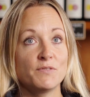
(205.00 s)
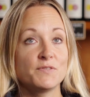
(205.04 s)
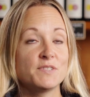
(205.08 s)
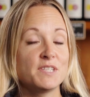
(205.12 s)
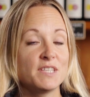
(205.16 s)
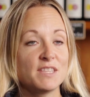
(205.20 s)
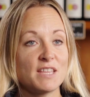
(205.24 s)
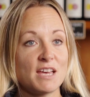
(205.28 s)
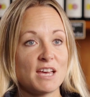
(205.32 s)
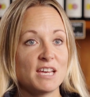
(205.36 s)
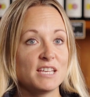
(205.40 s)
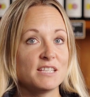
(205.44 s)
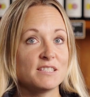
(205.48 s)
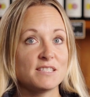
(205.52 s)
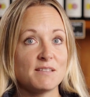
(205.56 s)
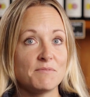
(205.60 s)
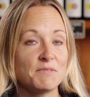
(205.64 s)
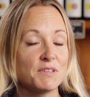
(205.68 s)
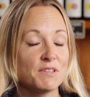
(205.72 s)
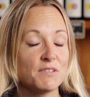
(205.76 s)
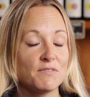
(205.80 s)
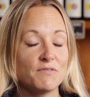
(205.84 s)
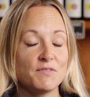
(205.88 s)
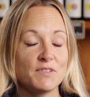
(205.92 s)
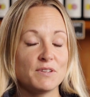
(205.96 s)
obviously that is
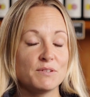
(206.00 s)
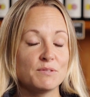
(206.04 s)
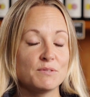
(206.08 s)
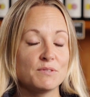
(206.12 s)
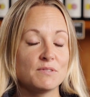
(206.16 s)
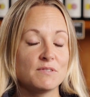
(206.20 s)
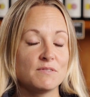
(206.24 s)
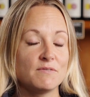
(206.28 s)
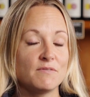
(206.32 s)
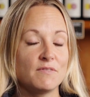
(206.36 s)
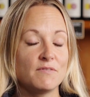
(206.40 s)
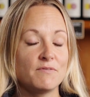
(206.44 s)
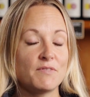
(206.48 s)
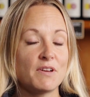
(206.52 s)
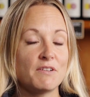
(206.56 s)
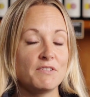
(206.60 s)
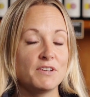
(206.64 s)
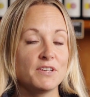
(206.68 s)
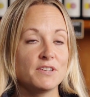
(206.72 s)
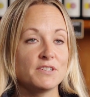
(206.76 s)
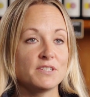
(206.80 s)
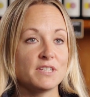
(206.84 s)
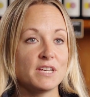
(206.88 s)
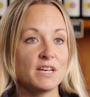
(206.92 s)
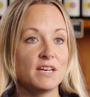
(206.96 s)
something that Phil's very
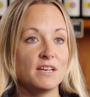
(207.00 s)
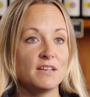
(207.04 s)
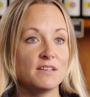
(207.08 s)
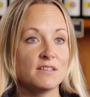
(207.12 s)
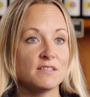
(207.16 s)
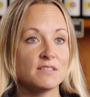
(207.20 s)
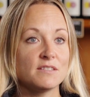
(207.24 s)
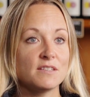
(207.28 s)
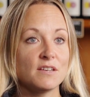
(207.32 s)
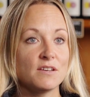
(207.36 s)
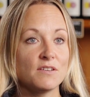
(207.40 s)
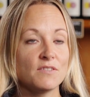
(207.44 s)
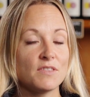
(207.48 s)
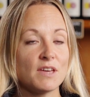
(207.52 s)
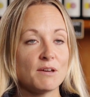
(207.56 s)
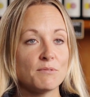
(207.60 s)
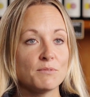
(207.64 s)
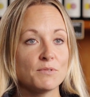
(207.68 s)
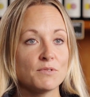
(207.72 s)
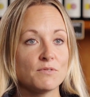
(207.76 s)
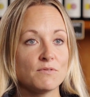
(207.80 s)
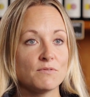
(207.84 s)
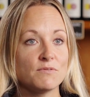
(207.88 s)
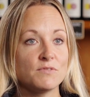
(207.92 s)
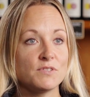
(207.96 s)
good at, so that
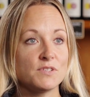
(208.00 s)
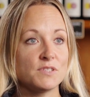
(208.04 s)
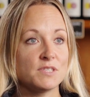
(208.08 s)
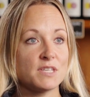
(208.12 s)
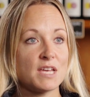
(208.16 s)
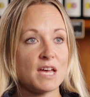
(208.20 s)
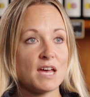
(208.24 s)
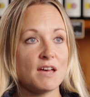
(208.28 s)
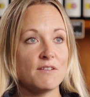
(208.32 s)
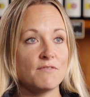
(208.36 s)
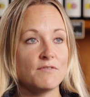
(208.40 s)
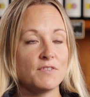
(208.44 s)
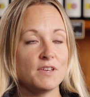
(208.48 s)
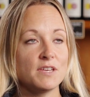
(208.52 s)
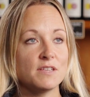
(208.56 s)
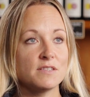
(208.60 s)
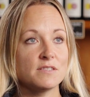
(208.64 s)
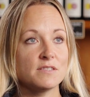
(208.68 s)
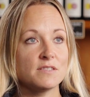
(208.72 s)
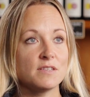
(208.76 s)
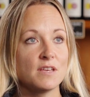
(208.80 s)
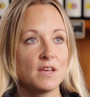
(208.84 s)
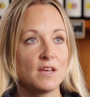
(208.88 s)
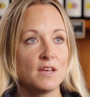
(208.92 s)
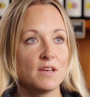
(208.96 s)
was just to have
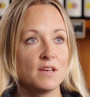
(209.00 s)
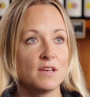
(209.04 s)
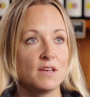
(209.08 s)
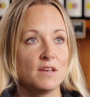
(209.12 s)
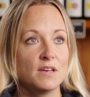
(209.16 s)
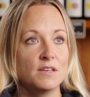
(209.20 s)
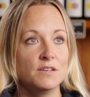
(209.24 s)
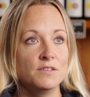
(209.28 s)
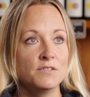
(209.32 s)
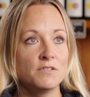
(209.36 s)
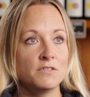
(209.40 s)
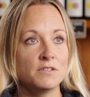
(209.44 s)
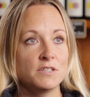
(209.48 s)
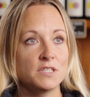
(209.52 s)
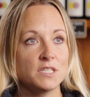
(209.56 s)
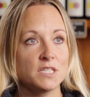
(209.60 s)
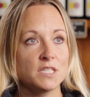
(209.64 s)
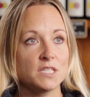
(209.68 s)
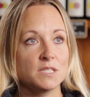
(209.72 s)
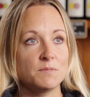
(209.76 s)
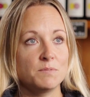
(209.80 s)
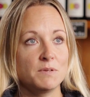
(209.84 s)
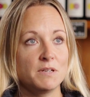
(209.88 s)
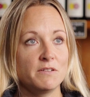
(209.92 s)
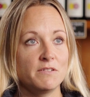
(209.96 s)
his knowledge and
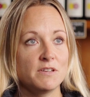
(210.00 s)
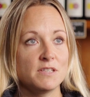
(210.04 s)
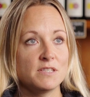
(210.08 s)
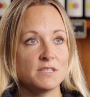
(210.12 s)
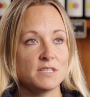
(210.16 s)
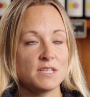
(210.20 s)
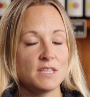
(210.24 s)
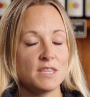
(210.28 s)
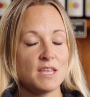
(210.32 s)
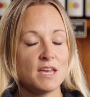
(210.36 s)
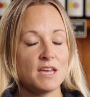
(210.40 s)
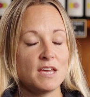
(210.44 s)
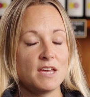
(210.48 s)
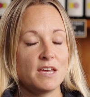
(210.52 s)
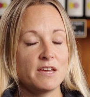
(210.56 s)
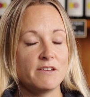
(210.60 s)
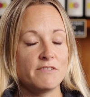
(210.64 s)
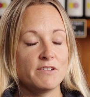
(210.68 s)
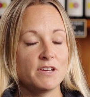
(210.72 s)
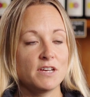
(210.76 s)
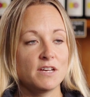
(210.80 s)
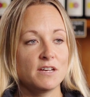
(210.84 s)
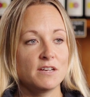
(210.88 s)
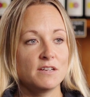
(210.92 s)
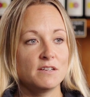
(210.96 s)
experience in that
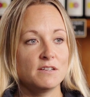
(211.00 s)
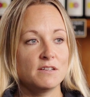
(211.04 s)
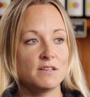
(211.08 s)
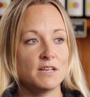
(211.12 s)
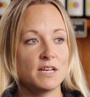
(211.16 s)
area,